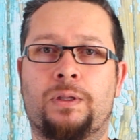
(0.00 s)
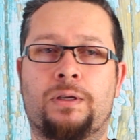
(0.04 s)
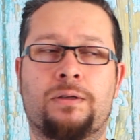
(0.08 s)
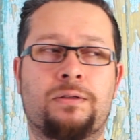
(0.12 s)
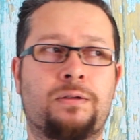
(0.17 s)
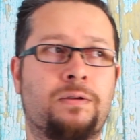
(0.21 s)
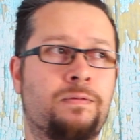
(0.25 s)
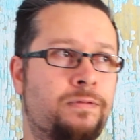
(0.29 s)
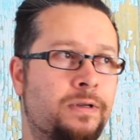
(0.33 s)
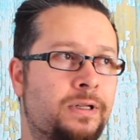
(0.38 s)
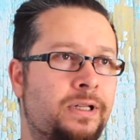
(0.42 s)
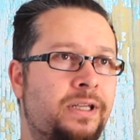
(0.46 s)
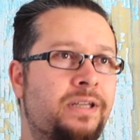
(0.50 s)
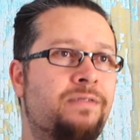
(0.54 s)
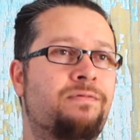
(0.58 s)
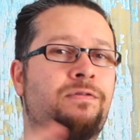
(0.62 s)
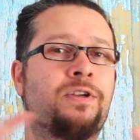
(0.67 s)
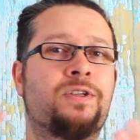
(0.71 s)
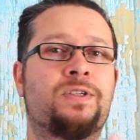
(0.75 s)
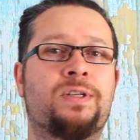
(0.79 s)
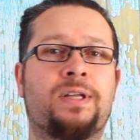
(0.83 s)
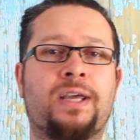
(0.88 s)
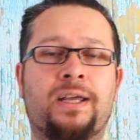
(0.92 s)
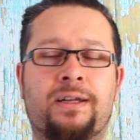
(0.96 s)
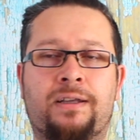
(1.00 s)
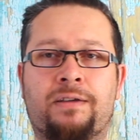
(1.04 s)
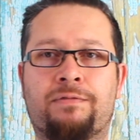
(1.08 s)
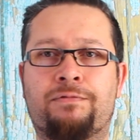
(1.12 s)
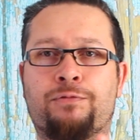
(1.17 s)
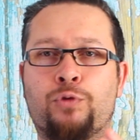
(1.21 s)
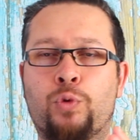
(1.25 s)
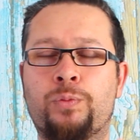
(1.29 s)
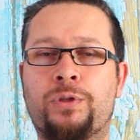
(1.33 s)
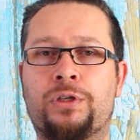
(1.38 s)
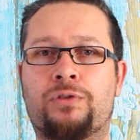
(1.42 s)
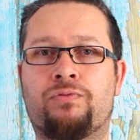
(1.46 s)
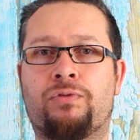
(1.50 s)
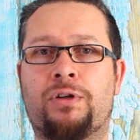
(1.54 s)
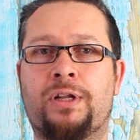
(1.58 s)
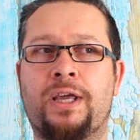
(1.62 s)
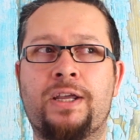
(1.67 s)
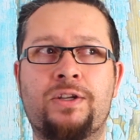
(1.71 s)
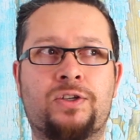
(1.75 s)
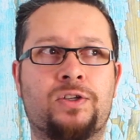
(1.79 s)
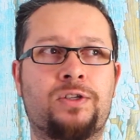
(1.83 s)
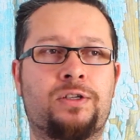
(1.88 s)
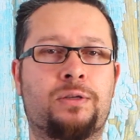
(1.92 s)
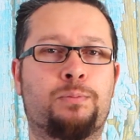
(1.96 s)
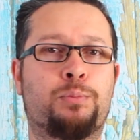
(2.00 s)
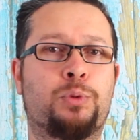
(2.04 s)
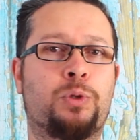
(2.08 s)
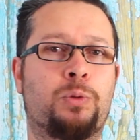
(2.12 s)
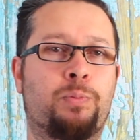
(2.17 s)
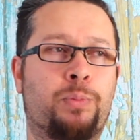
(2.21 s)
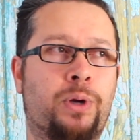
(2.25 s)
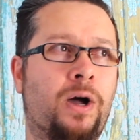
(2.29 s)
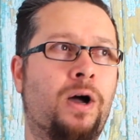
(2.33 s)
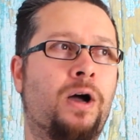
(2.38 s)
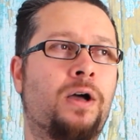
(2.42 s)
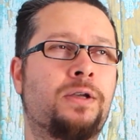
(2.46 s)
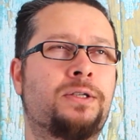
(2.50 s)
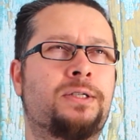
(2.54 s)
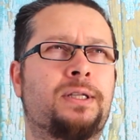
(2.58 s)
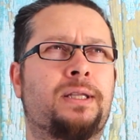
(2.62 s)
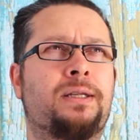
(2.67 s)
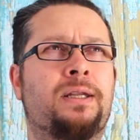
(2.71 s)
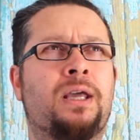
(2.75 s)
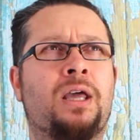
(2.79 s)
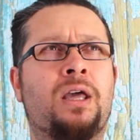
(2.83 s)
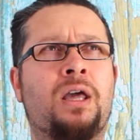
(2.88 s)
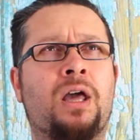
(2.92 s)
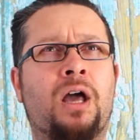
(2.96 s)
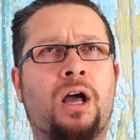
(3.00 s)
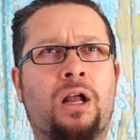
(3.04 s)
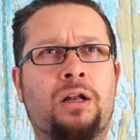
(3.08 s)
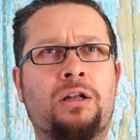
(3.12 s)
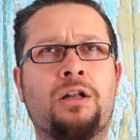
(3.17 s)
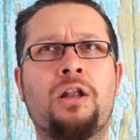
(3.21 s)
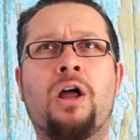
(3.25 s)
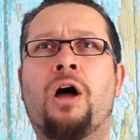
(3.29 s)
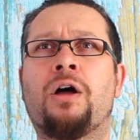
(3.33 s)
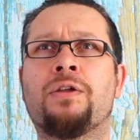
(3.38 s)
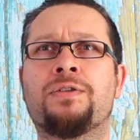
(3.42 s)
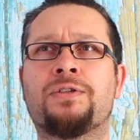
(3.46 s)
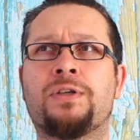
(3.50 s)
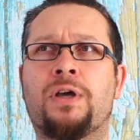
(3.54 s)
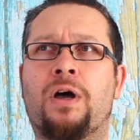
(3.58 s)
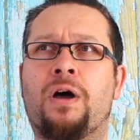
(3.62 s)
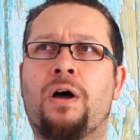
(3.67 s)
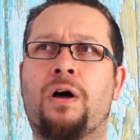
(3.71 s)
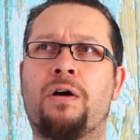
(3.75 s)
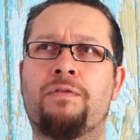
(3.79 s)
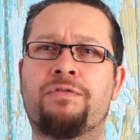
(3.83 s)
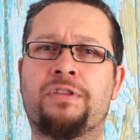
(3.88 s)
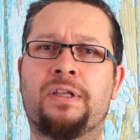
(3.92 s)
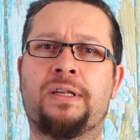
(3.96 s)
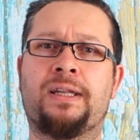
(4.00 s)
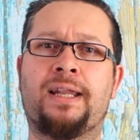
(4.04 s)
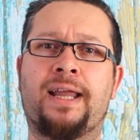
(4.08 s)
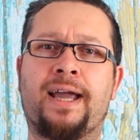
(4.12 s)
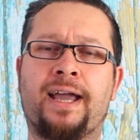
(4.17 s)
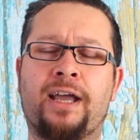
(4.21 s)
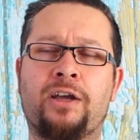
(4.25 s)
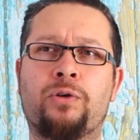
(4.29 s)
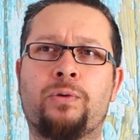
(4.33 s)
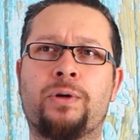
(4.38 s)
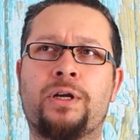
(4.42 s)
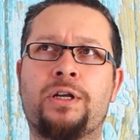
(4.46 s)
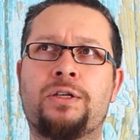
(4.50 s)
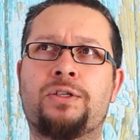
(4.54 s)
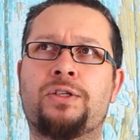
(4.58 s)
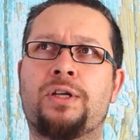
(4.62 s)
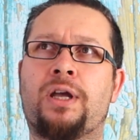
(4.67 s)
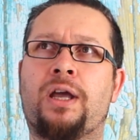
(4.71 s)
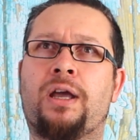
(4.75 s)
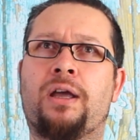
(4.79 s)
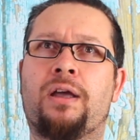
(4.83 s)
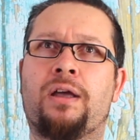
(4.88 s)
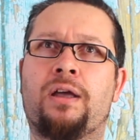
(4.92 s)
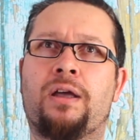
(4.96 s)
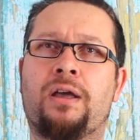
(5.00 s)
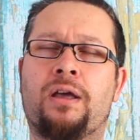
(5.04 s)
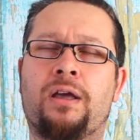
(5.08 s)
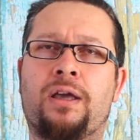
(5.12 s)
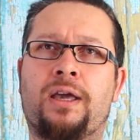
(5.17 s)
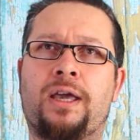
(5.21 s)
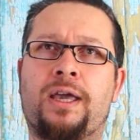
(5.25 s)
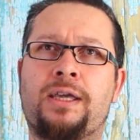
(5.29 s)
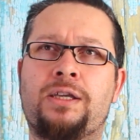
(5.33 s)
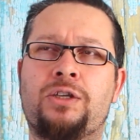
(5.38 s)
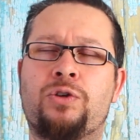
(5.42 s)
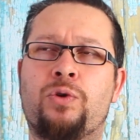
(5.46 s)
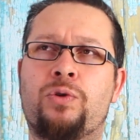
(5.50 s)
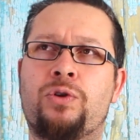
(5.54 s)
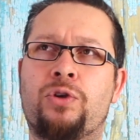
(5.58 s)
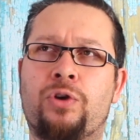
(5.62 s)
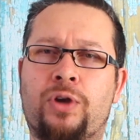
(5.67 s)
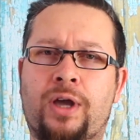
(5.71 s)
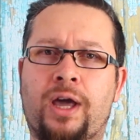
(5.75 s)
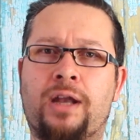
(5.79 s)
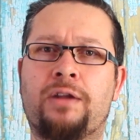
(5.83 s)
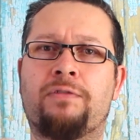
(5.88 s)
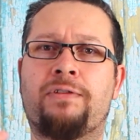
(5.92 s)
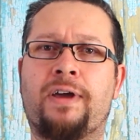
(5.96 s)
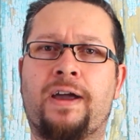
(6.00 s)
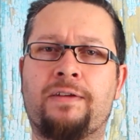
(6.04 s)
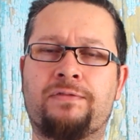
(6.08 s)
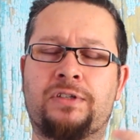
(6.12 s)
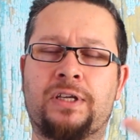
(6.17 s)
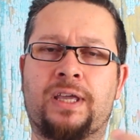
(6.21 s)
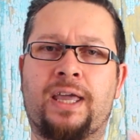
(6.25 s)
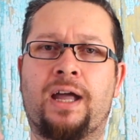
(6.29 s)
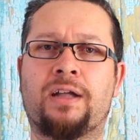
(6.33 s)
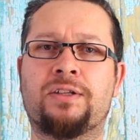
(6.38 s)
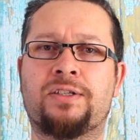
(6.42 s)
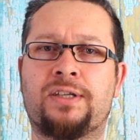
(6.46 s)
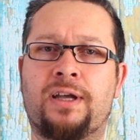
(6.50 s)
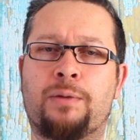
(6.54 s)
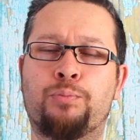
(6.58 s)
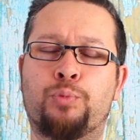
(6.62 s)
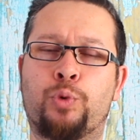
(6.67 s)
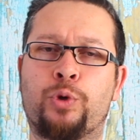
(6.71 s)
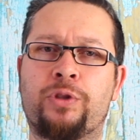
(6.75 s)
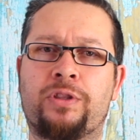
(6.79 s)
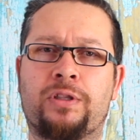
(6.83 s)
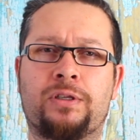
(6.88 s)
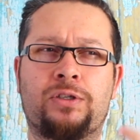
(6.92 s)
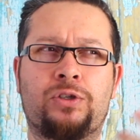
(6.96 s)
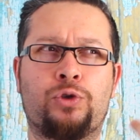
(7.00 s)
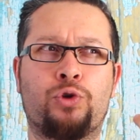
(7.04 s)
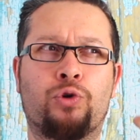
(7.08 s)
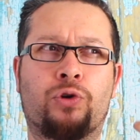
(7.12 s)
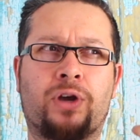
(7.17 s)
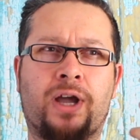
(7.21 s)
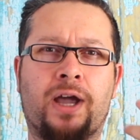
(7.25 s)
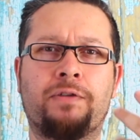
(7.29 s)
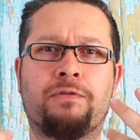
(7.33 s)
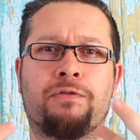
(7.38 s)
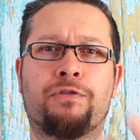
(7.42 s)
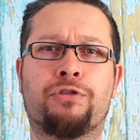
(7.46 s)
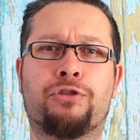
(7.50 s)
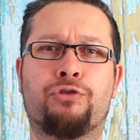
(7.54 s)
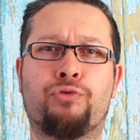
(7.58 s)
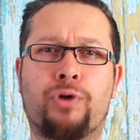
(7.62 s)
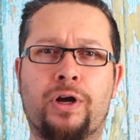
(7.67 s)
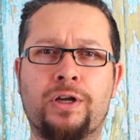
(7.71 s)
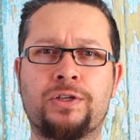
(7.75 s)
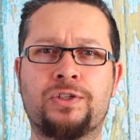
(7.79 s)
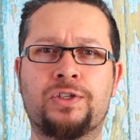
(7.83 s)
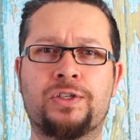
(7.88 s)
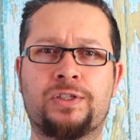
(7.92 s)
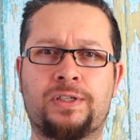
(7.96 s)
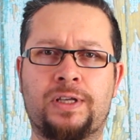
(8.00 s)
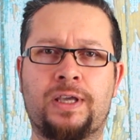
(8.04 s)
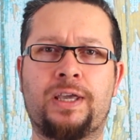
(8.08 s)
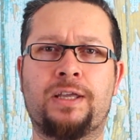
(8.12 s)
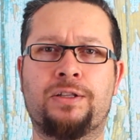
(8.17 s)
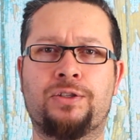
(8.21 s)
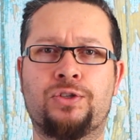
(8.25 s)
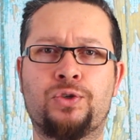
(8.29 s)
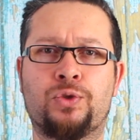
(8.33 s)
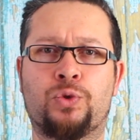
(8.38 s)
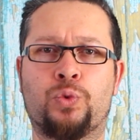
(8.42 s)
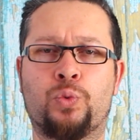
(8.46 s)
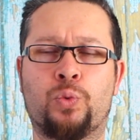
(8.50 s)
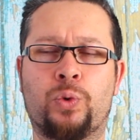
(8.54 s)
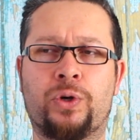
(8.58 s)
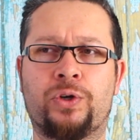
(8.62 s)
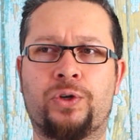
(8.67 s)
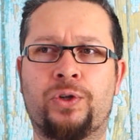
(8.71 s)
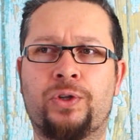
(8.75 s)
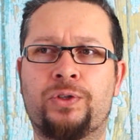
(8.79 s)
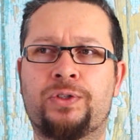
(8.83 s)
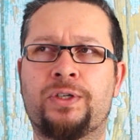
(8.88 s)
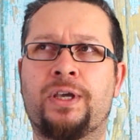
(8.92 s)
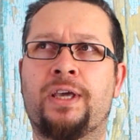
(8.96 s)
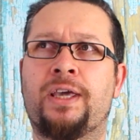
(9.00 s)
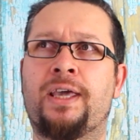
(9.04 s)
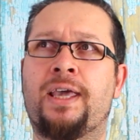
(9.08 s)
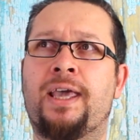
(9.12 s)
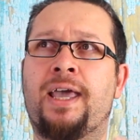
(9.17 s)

So Philly and Virginette have formed this relationship in the past, and a lot of the language you kind of have to catch up with it. You're kind of thrust into the world.